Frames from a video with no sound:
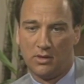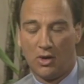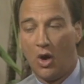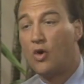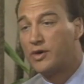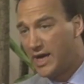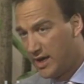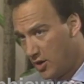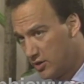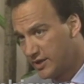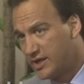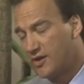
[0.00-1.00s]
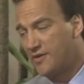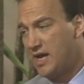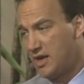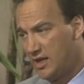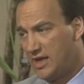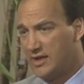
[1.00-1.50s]
Oh yeah, altogether they
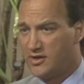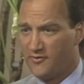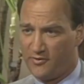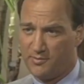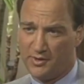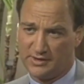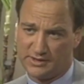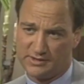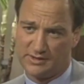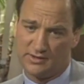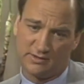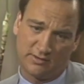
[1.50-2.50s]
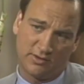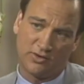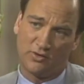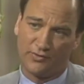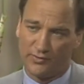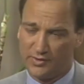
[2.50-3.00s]
had a lot of different buses to, to
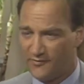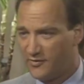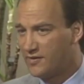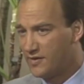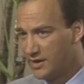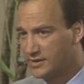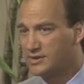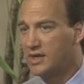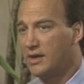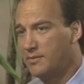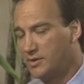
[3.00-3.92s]
go through different things, yeah.